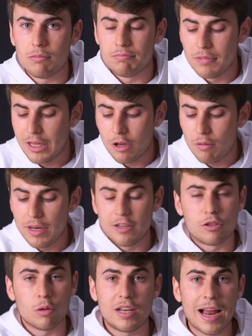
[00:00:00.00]
They only
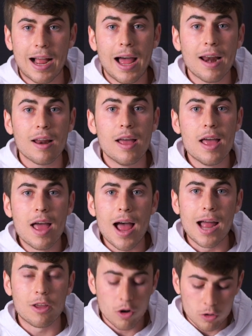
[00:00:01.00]
chosen a card,
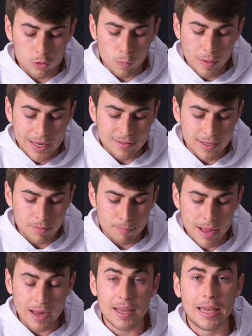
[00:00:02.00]
and you're going to place it
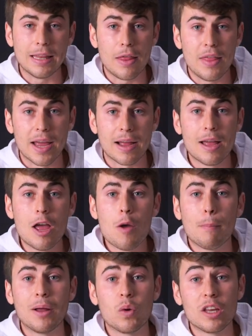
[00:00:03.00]
back in the deck.
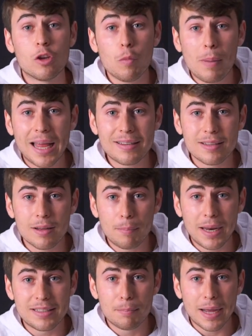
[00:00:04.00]
But when you place
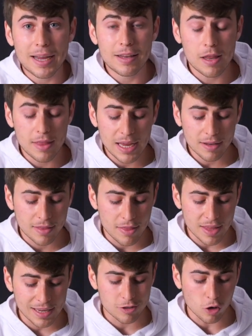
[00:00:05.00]
it back in the
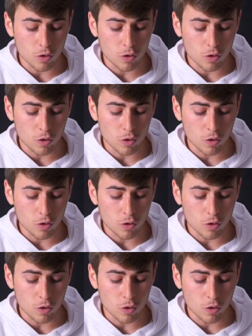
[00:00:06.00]
deck is